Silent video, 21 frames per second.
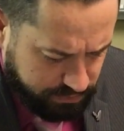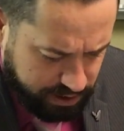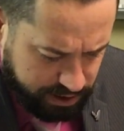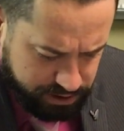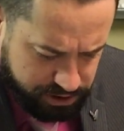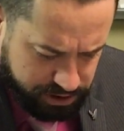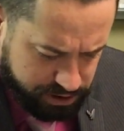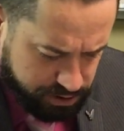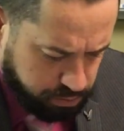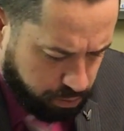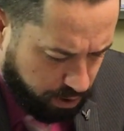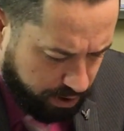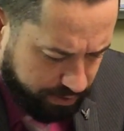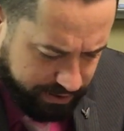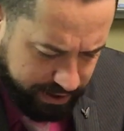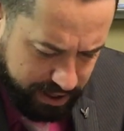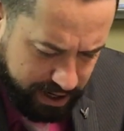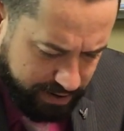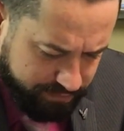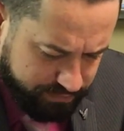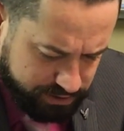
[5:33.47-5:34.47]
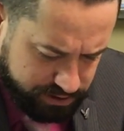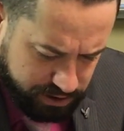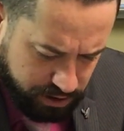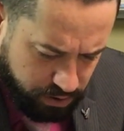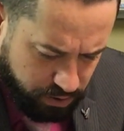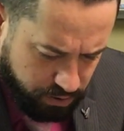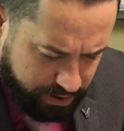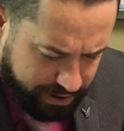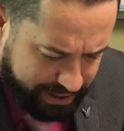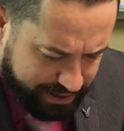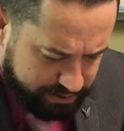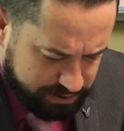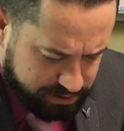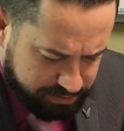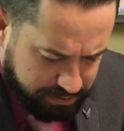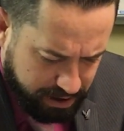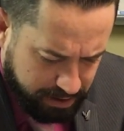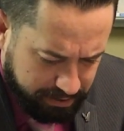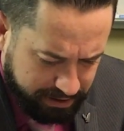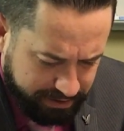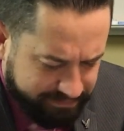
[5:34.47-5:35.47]
It's just one that covers the whole house,
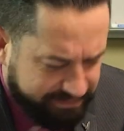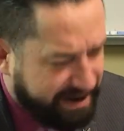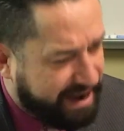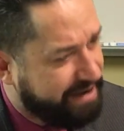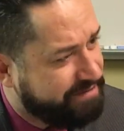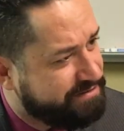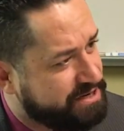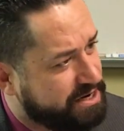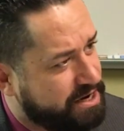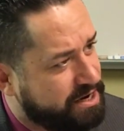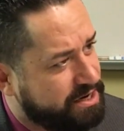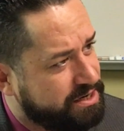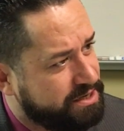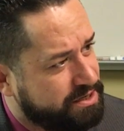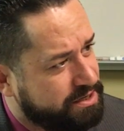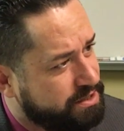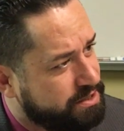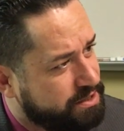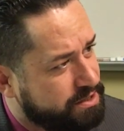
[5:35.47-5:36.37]
probably 5-ton?